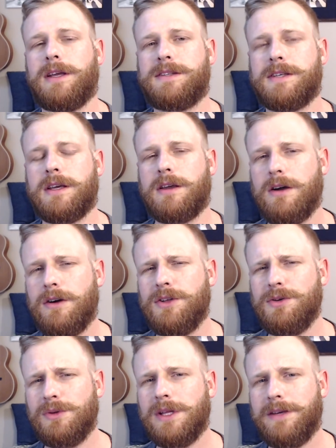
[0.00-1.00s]
It's like, oh,
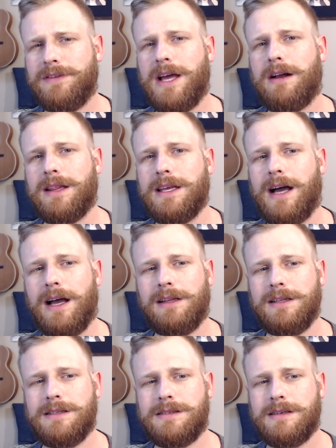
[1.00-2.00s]
you live down in the
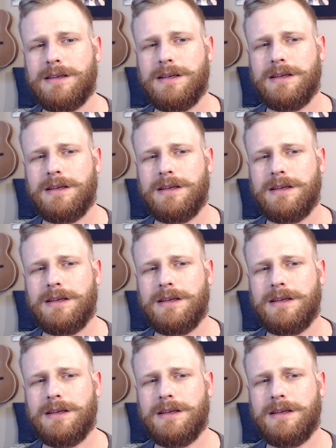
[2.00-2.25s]
islands,